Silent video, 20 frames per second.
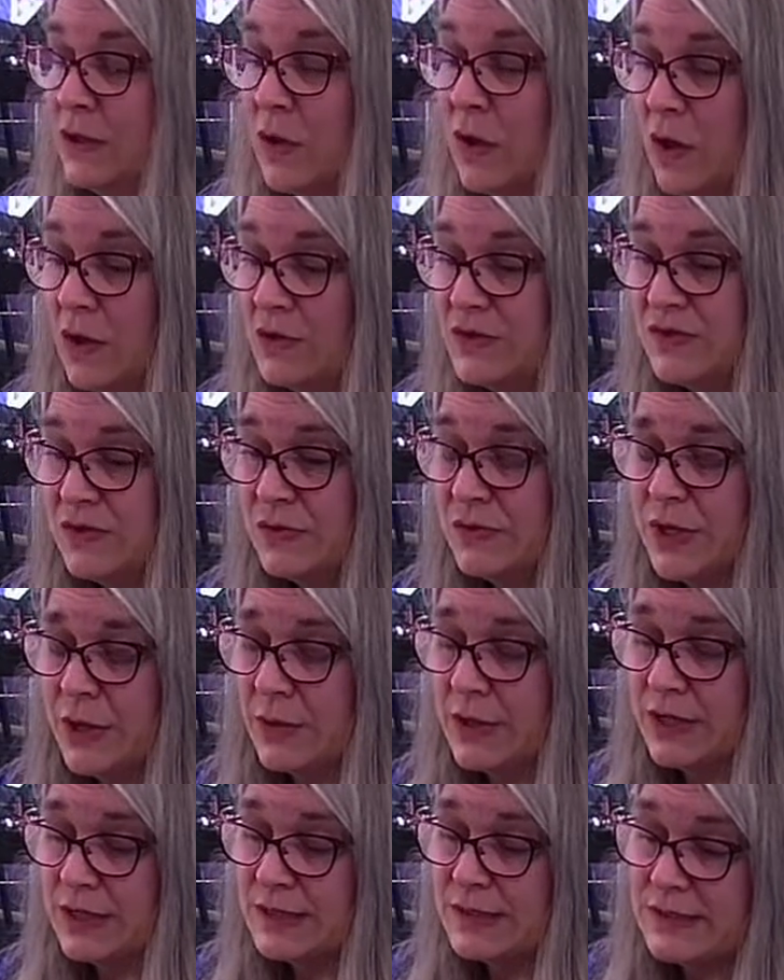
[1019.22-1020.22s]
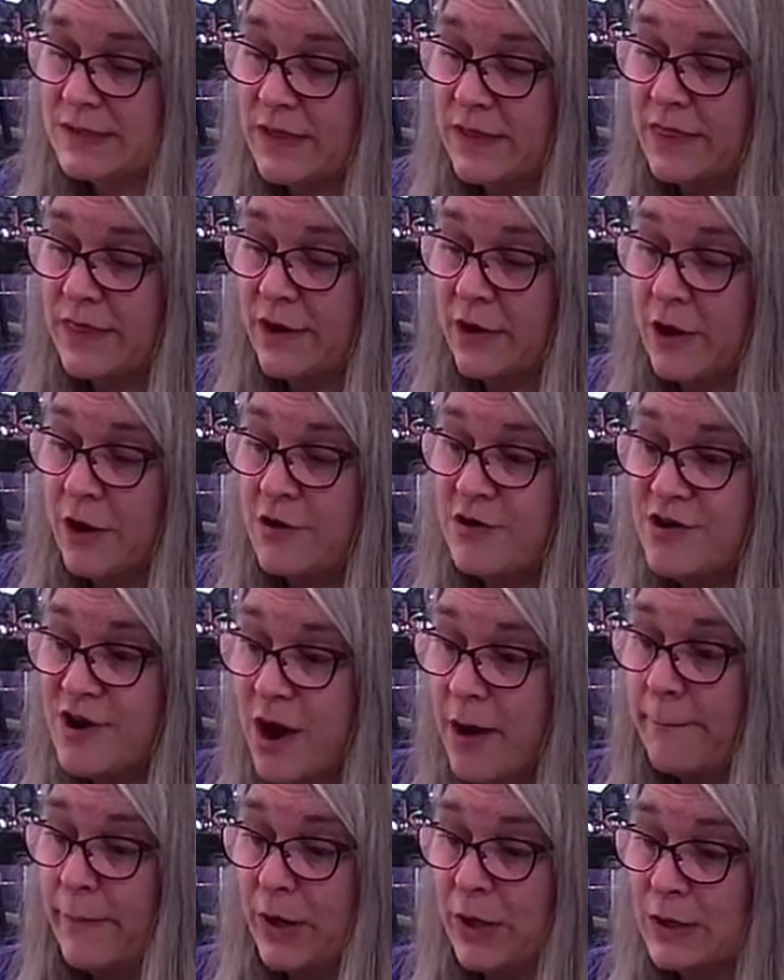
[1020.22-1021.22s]
You'll also notice that there are
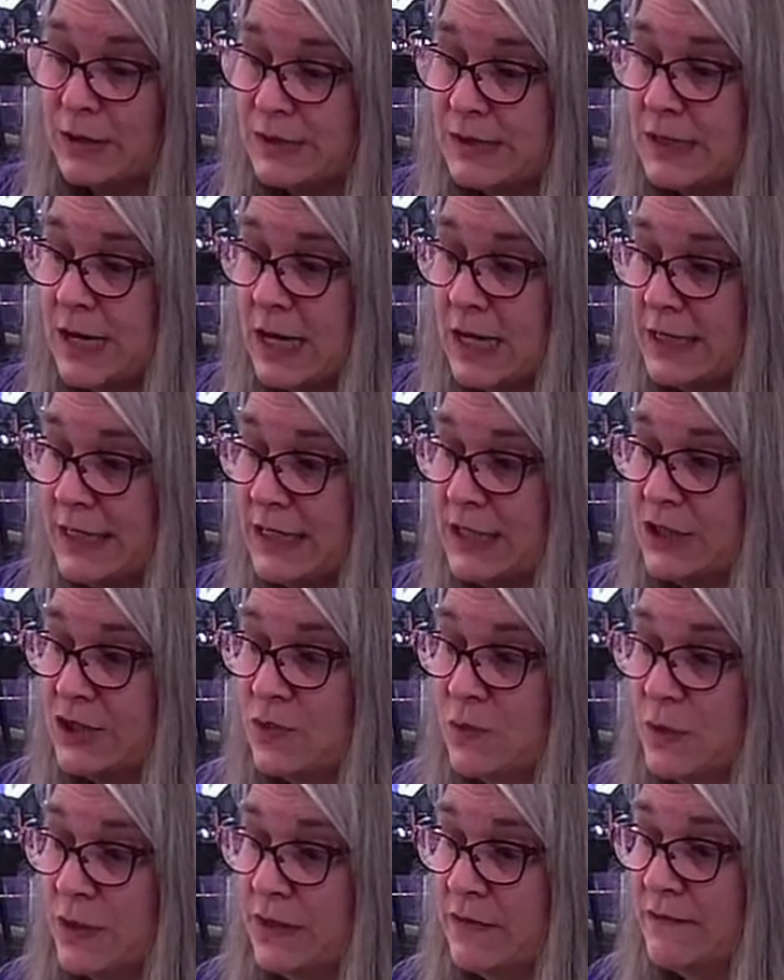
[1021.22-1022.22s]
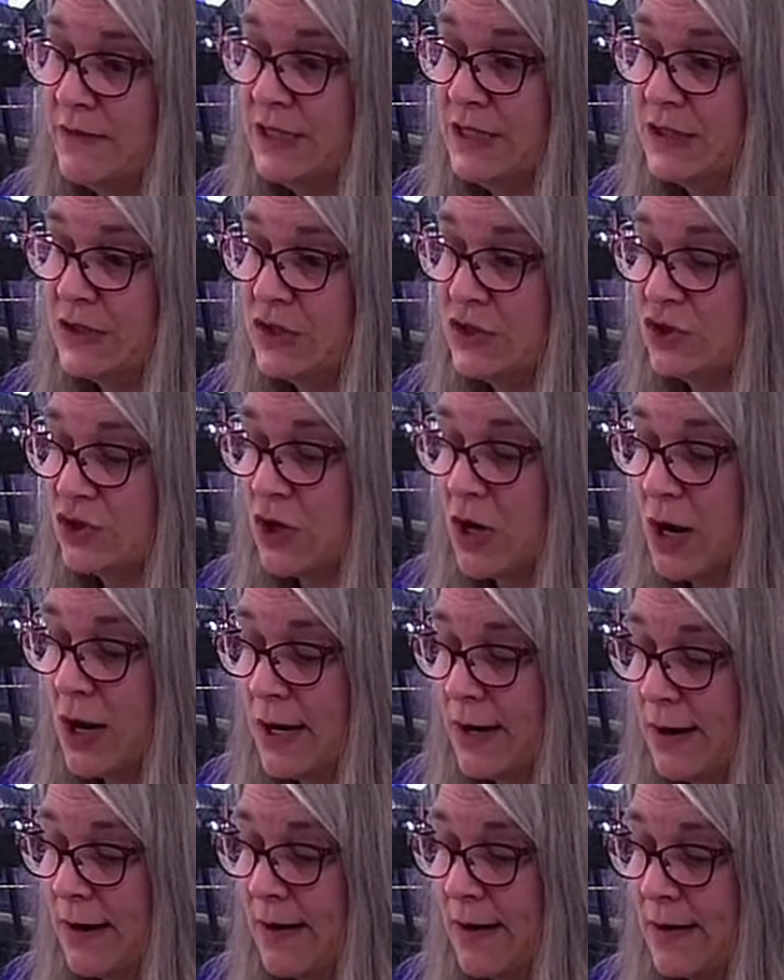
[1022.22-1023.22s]
numbers on each one of these
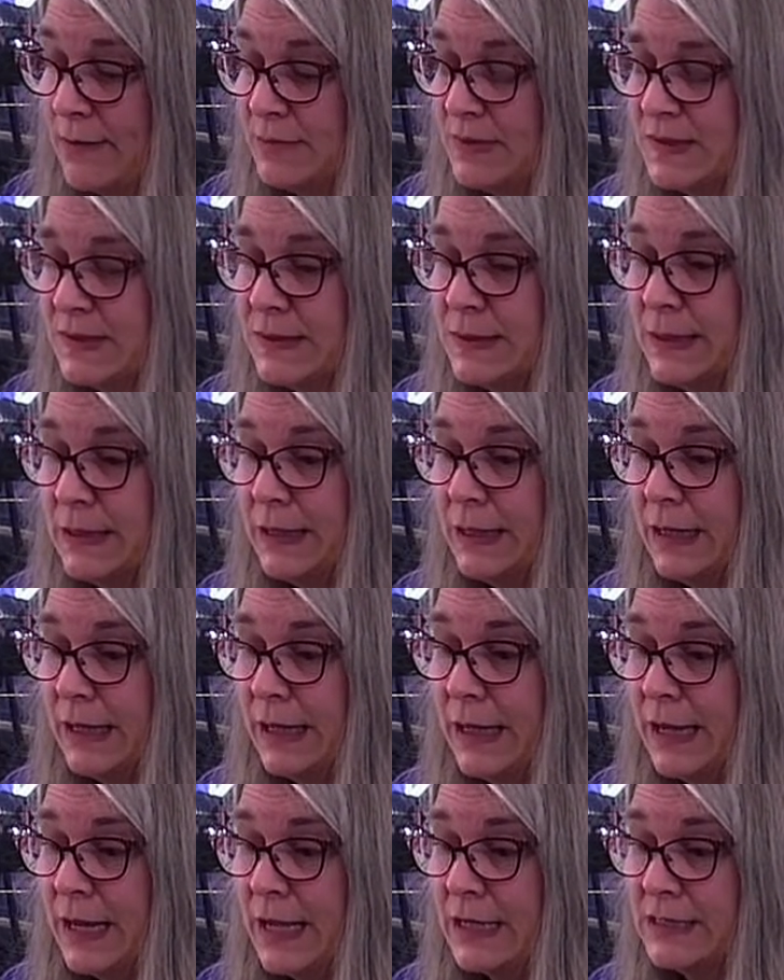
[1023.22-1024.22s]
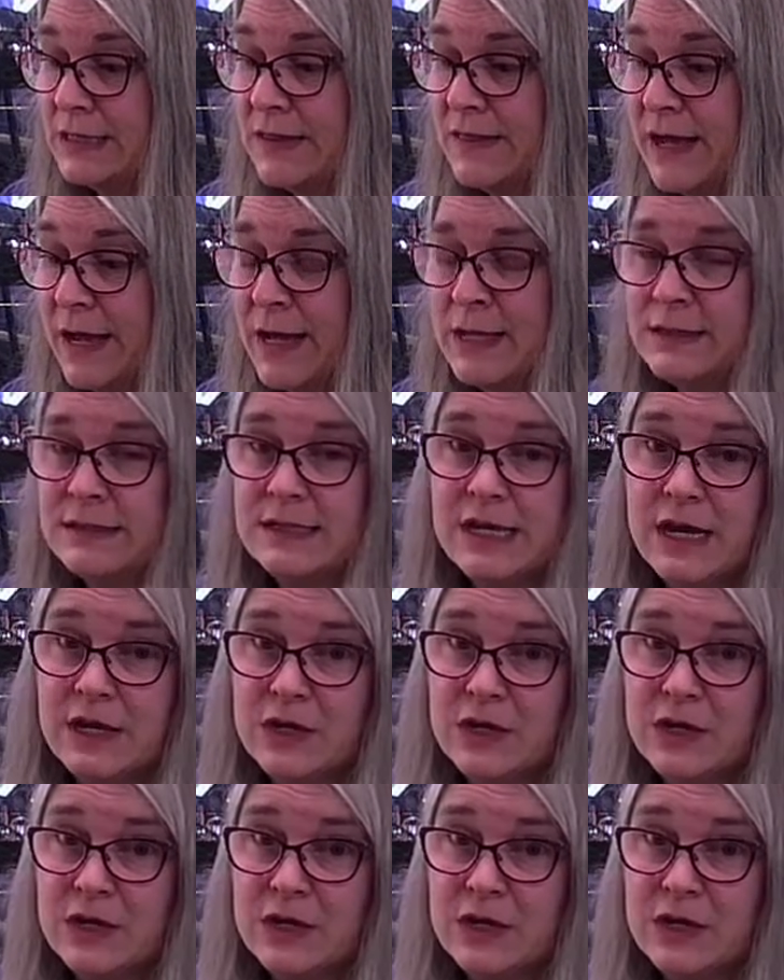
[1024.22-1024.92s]
draw knobs, and that